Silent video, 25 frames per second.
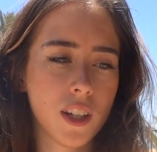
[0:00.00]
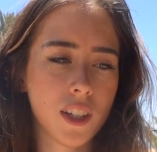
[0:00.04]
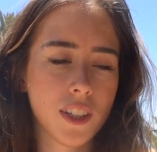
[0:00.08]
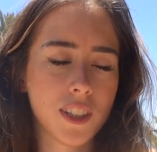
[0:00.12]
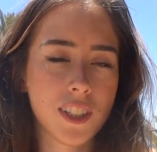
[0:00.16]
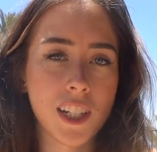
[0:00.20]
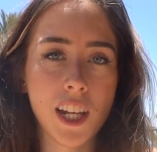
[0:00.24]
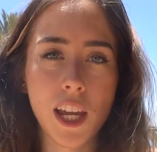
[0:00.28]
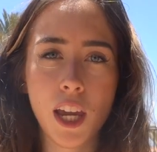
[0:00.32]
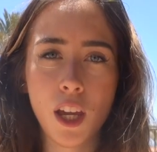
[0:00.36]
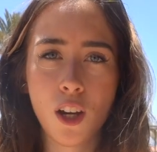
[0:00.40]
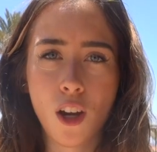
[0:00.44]

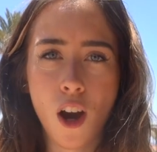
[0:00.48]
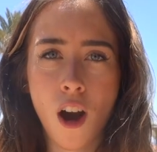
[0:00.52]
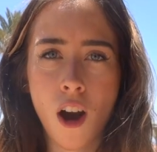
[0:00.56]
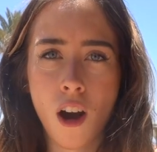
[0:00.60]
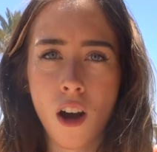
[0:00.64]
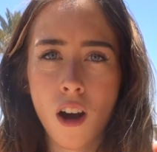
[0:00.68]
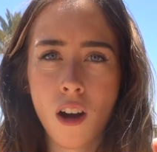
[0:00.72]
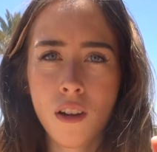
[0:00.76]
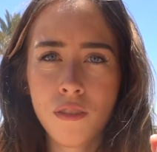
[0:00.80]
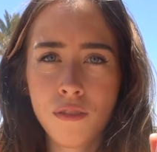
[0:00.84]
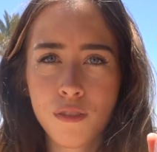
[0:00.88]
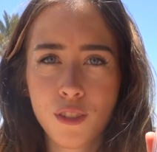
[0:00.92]
take
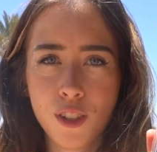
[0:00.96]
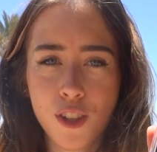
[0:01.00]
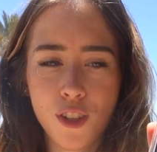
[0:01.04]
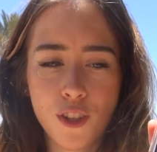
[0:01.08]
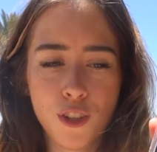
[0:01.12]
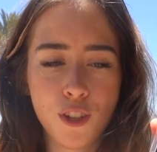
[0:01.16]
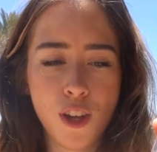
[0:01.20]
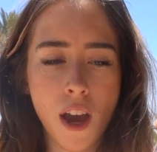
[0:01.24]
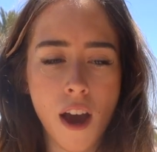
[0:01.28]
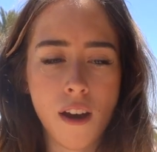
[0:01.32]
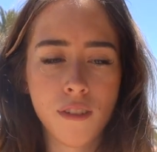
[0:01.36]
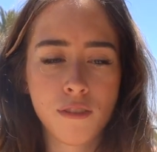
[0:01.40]
off,
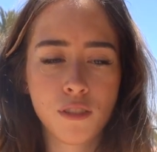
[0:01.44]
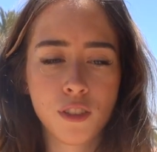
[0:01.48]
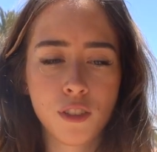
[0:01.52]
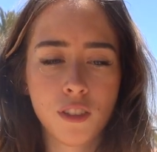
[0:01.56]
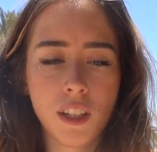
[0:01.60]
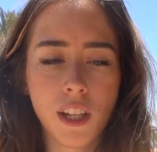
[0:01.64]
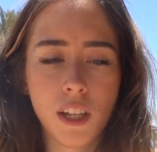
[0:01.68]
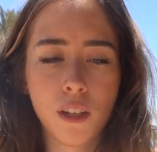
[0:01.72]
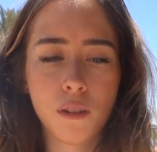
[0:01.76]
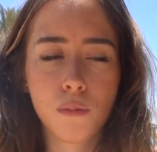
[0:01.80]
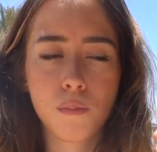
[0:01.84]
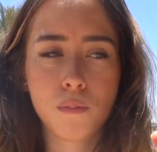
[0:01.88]
because you have to
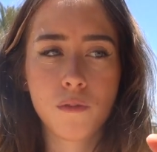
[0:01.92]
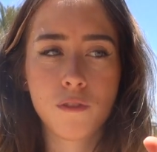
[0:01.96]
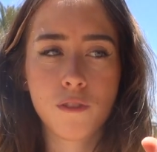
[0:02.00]
like